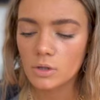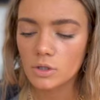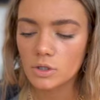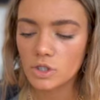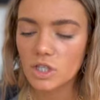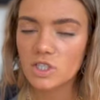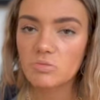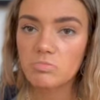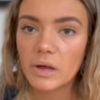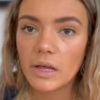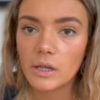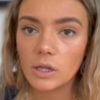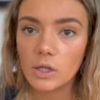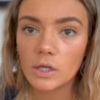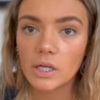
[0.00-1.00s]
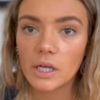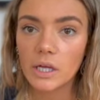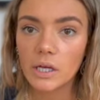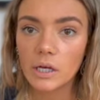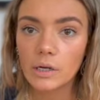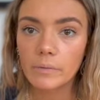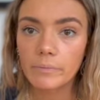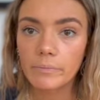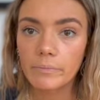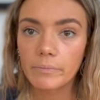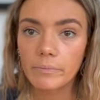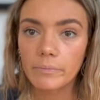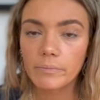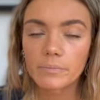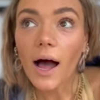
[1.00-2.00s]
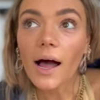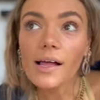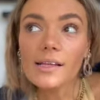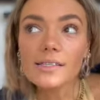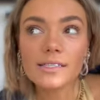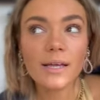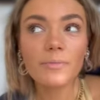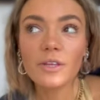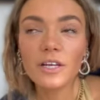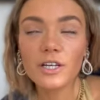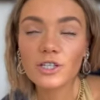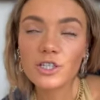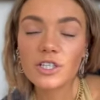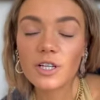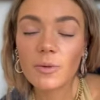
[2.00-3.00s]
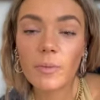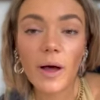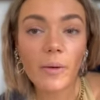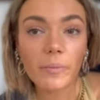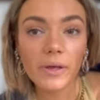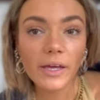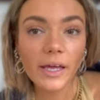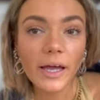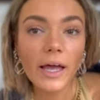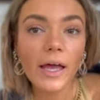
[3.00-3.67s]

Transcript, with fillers: just by looking? Something interesting about me